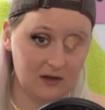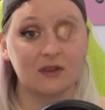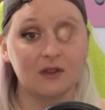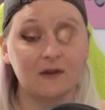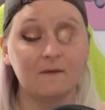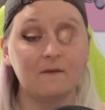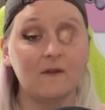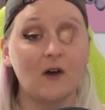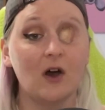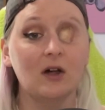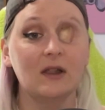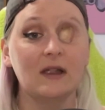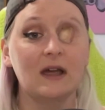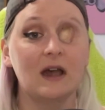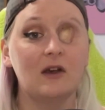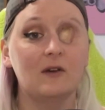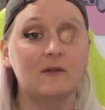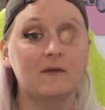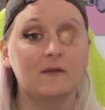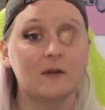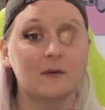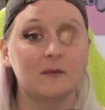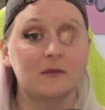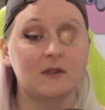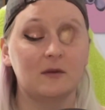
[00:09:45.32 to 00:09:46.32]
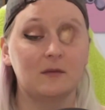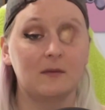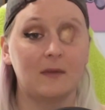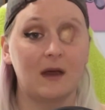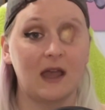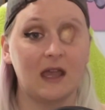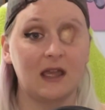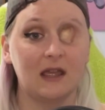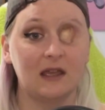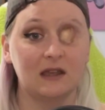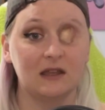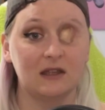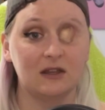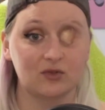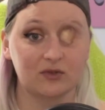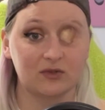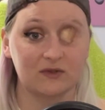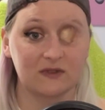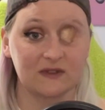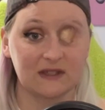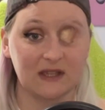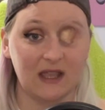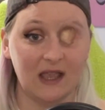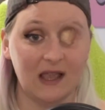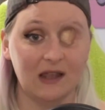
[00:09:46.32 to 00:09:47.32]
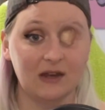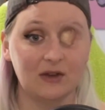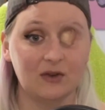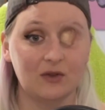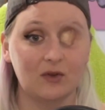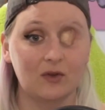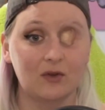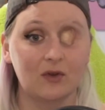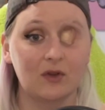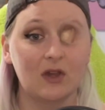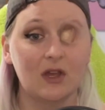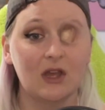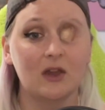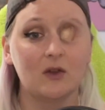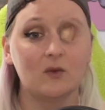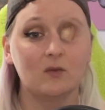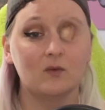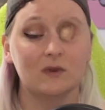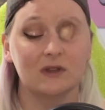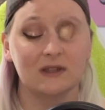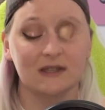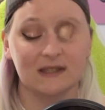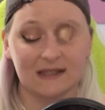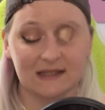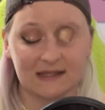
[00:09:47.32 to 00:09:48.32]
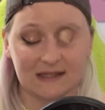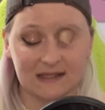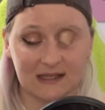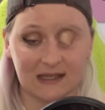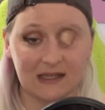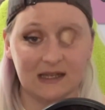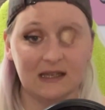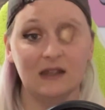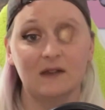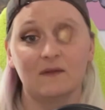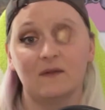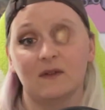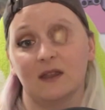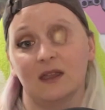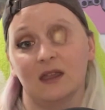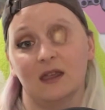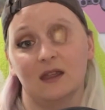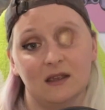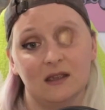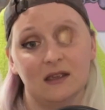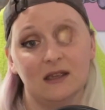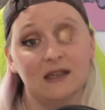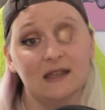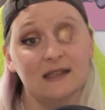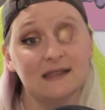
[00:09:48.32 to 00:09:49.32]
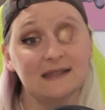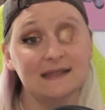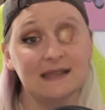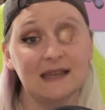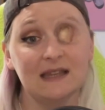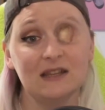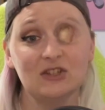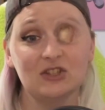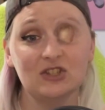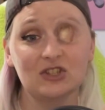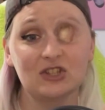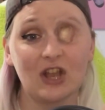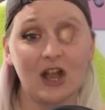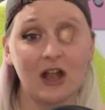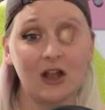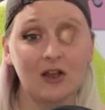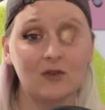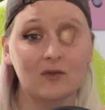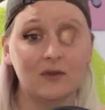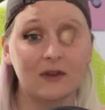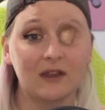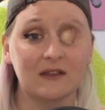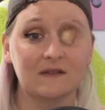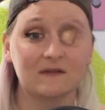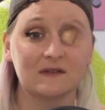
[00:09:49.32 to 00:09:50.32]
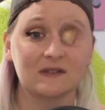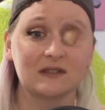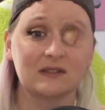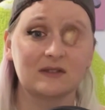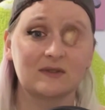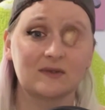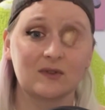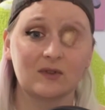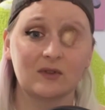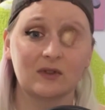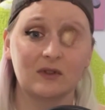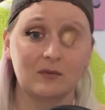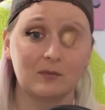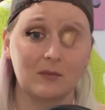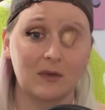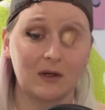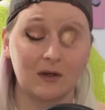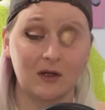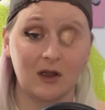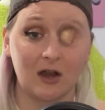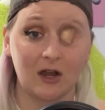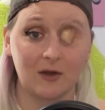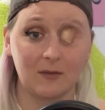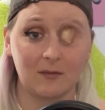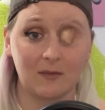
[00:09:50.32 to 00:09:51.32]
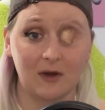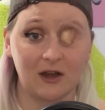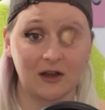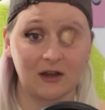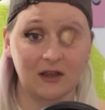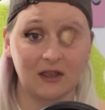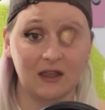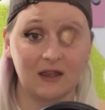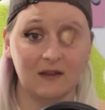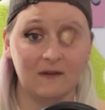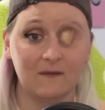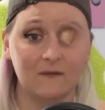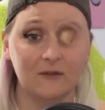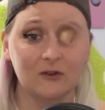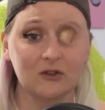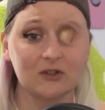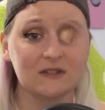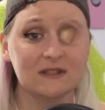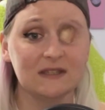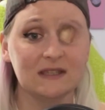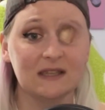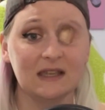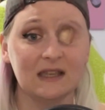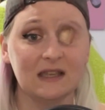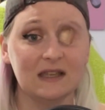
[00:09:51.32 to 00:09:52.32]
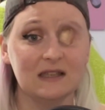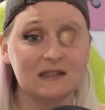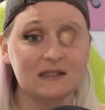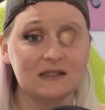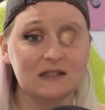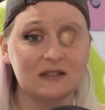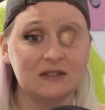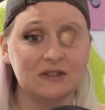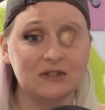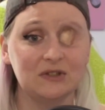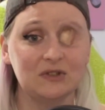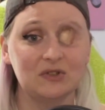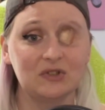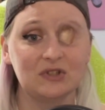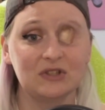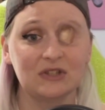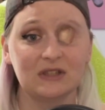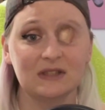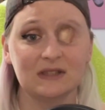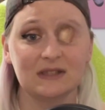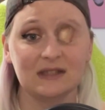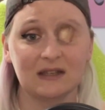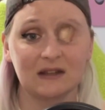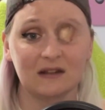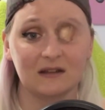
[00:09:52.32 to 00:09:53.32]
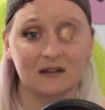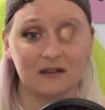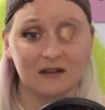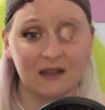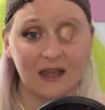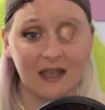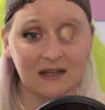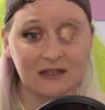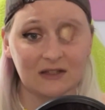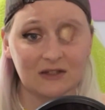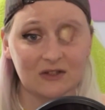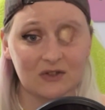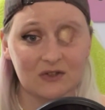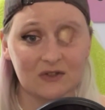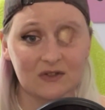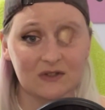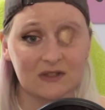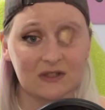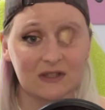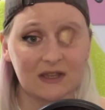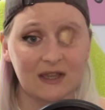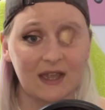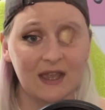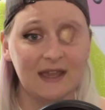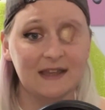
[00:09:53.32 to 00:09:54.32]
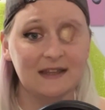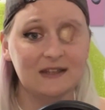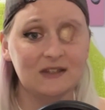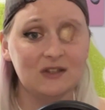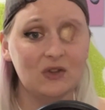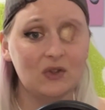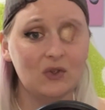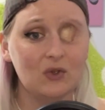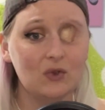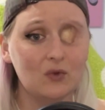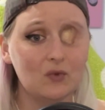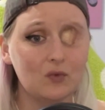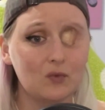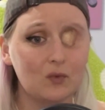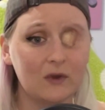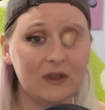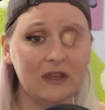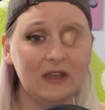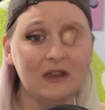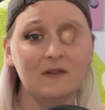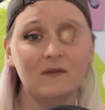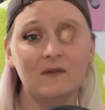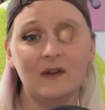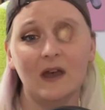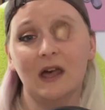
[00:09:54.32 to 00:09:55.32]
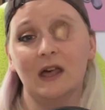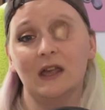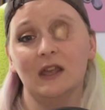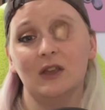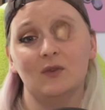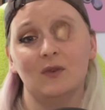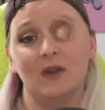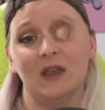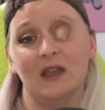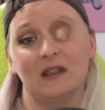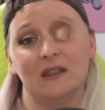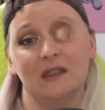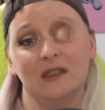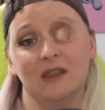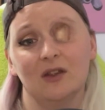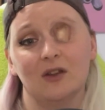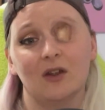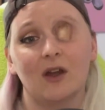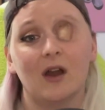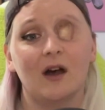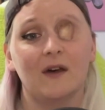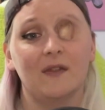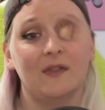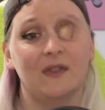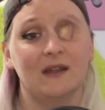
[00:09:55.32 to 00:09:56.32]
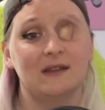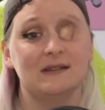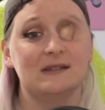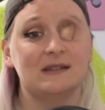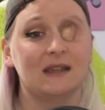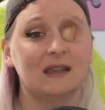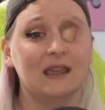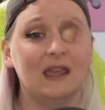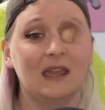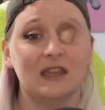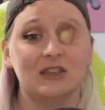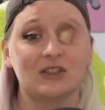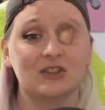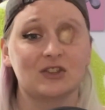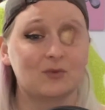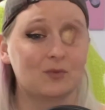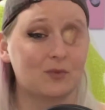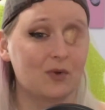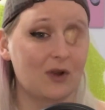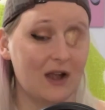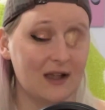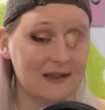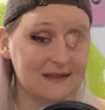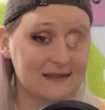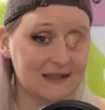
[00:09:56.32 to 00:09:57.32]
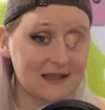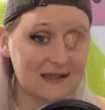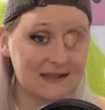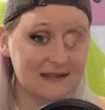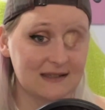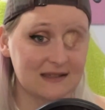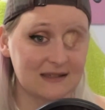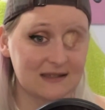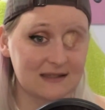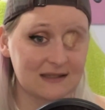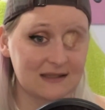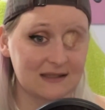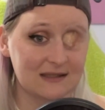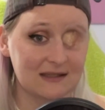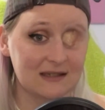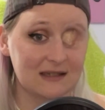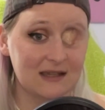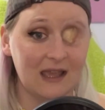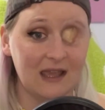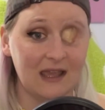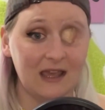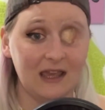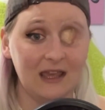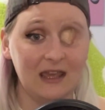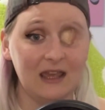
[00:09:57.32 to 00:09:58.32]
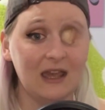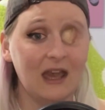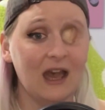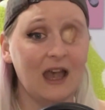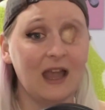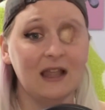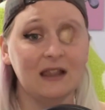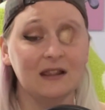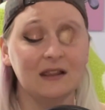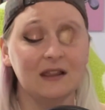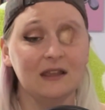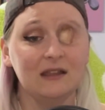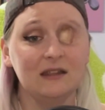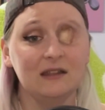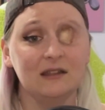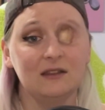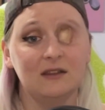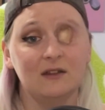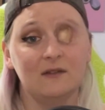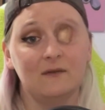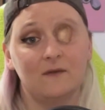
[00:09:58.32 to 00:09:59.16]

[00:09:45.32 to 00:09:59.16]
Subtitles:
The fallout from the Myatt and Drewe scandal was significant. It sent shockwaves through the art market, forcing institutions and collectors to reevaluate their authentication processes. It highlighted the